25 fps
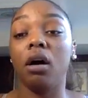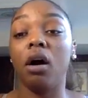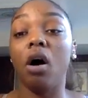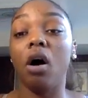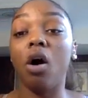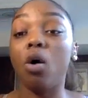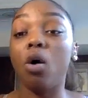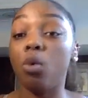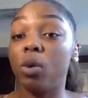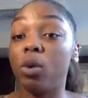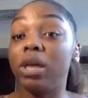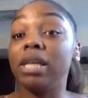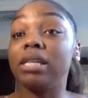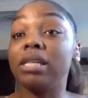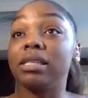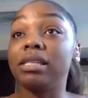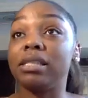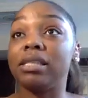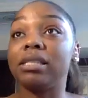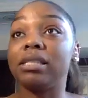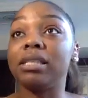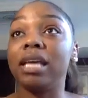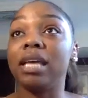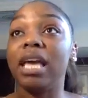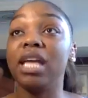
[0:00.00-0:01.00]

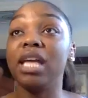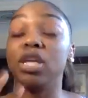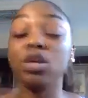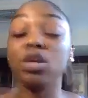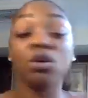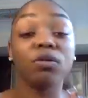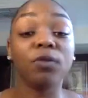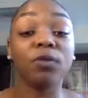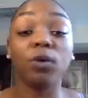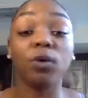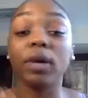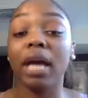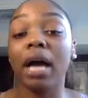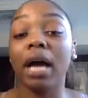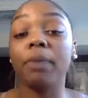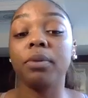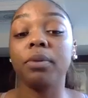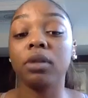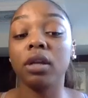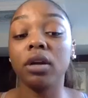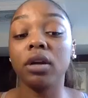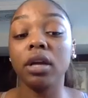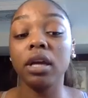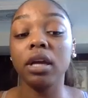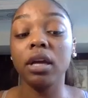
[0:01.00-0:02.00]
always in your
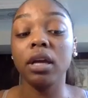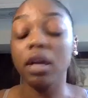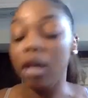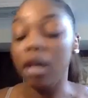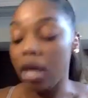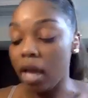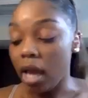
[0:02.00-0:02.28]
vocabulary